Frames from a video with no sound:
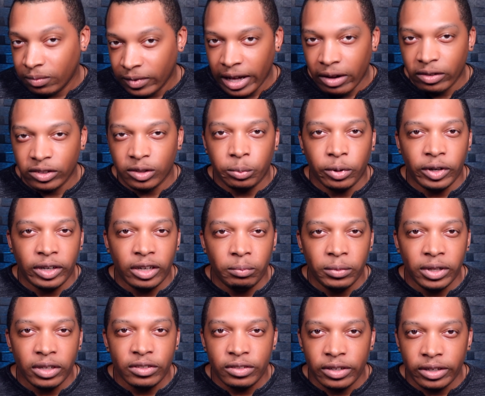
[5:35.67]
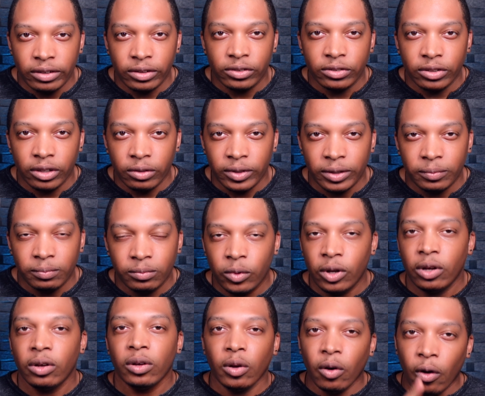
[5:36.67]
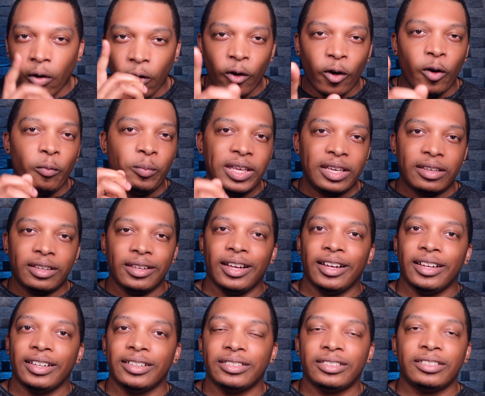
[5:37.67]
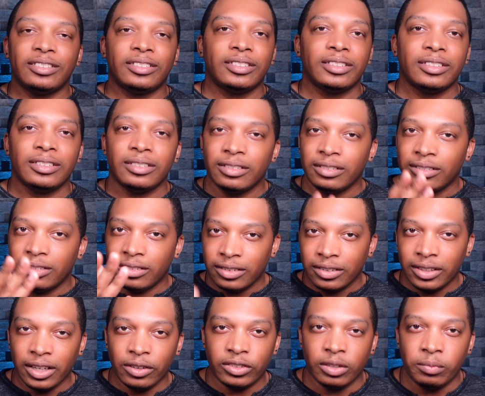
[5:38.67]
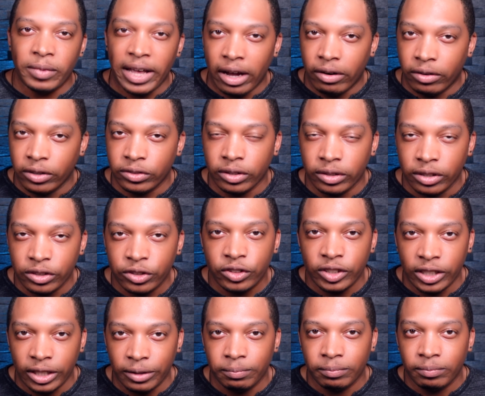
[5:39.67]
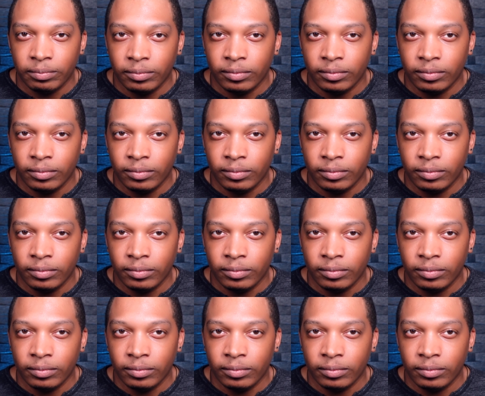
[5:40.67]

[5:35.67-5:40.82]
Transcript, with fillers: I was appointed ministerial servant. All because of some hours on a sheet.